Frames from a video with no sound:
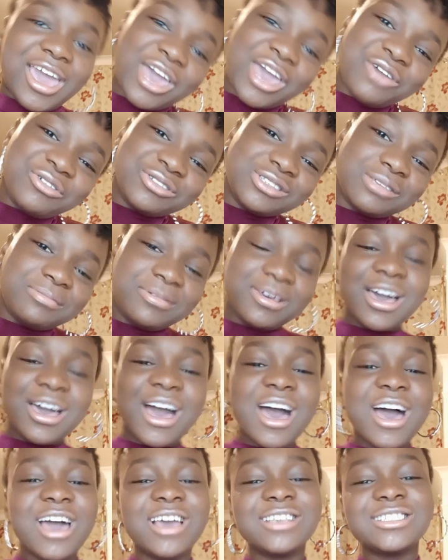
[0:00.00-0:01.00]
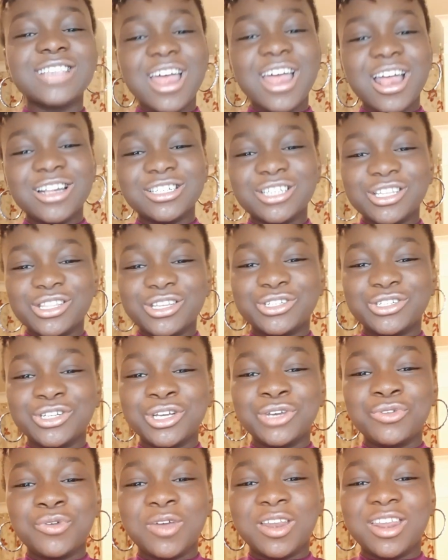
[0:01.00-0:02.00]
What's up you guys, Anjola the
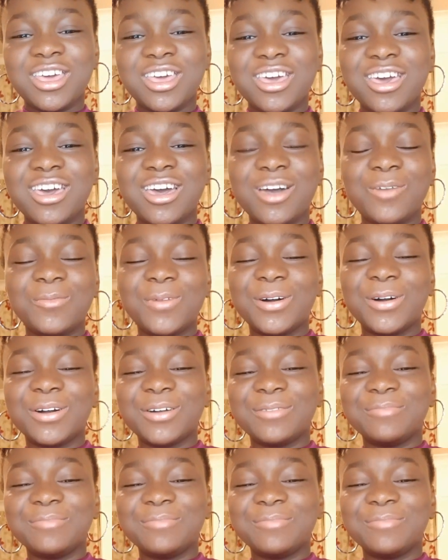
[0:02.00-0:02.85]
Tree Queen here and welcome